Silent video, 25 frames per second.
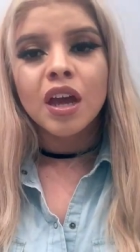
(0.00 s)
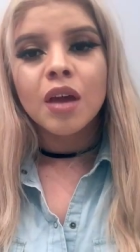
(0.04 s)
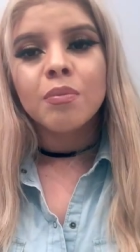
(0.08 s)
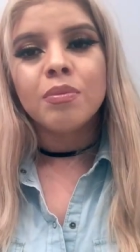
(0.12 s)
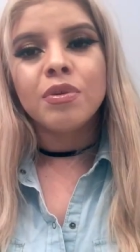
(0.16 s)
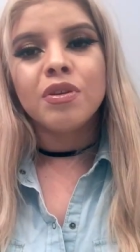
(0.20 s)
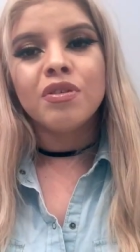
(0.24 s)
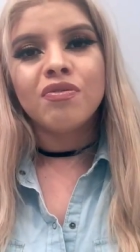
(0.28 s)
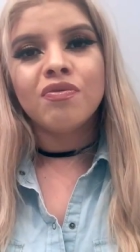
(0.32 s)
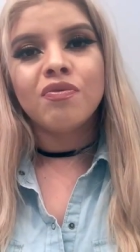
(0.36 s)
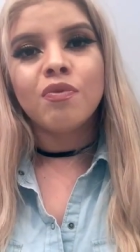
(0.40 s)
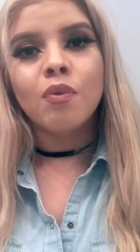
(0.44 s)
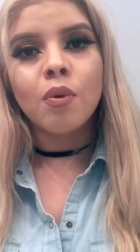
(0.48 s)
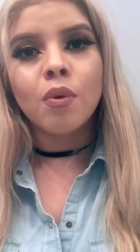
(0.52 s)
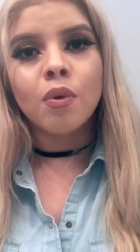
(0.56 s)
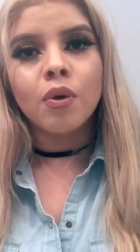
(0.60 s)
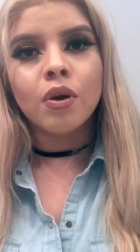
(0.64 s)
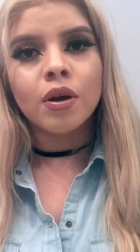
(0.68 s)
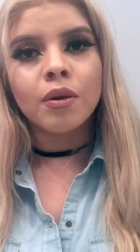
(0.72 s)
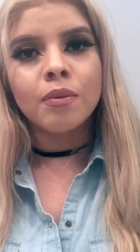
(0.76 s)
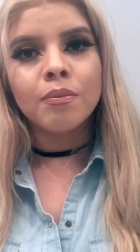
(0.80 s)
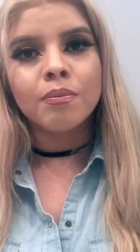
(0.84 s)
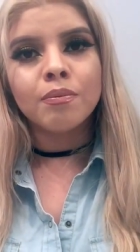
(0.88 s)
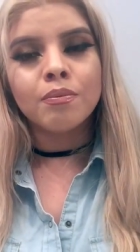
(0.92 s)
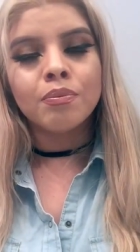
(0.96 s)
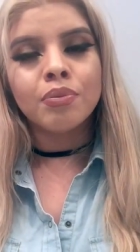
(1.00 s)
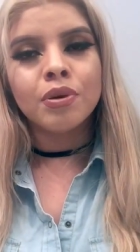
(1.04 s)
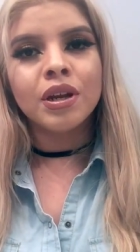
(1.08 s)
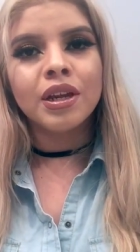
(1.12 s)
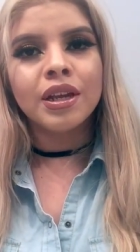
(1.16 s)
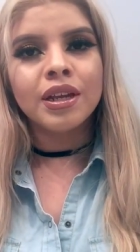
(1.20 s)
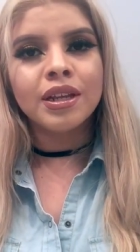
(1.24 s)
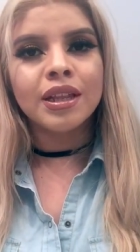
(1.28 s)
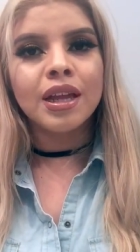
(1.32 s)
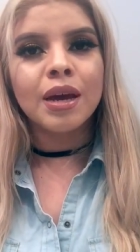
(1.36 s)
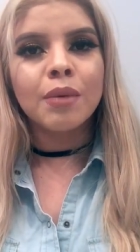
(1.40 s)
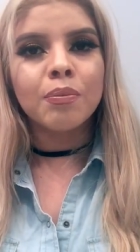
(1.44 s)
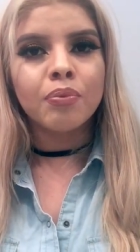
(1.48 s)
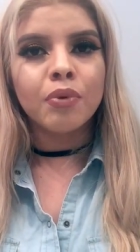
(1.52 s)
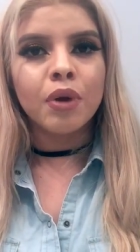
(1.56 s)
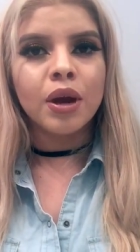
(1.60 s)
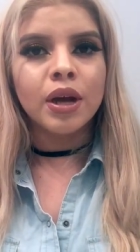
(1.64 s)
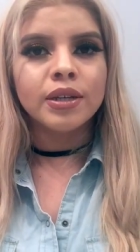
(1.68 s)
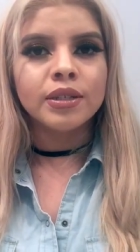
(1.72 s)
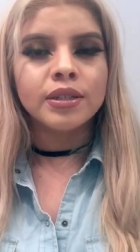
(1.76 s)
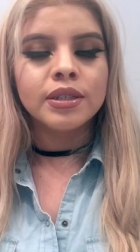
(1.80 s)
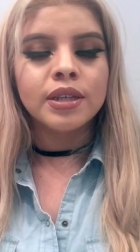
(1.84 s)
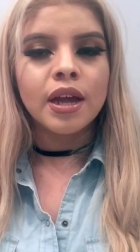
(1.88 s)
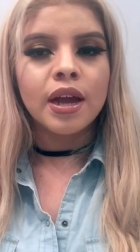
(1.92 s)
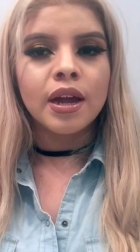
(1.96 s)
before putting that
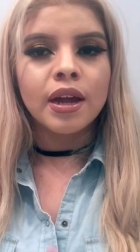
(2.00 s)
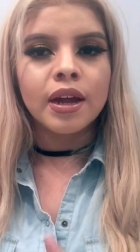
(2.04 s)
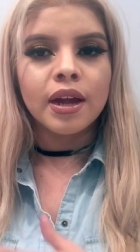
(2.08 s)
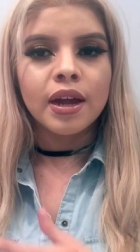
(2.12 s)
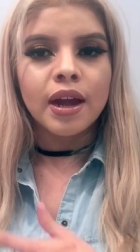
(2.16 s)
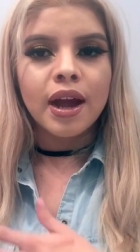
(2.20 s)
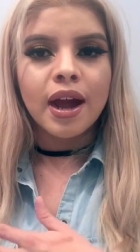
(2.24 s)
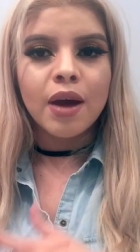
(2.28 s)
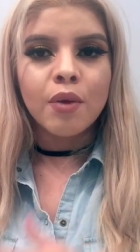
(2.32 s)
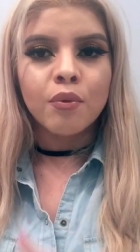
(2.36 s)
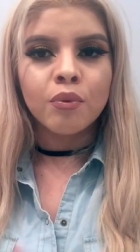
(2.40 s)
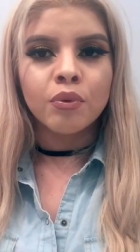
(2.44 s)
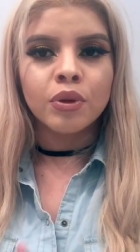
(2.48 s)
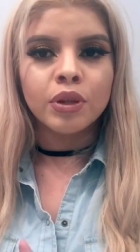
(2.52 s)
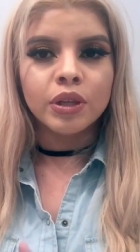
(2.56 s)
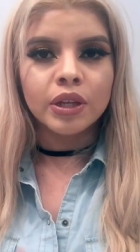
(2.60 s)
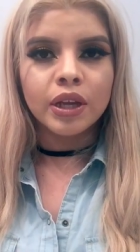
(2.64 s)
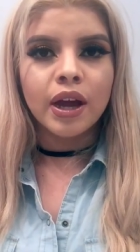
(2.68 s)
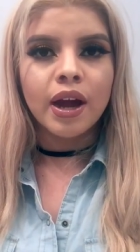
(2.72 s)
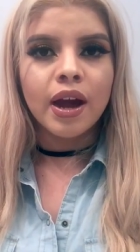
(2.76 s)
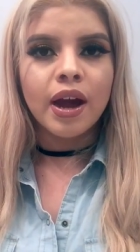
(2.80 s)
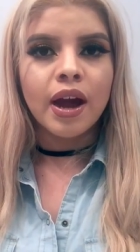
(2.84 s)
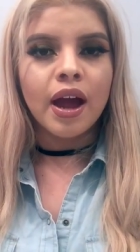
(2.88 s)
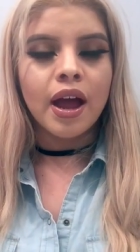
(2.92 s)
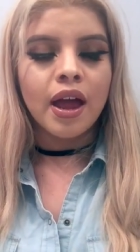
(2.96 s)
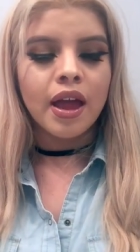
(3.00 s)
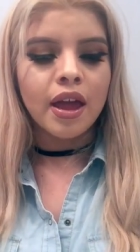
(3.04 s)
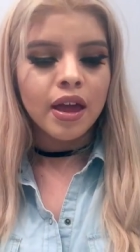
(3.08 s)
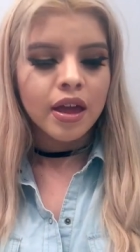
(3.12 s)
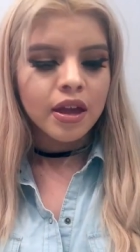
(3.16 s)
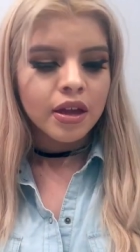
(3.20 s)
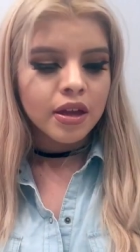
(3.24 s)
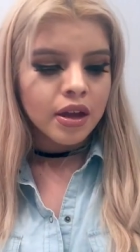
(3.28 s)
price tag really high.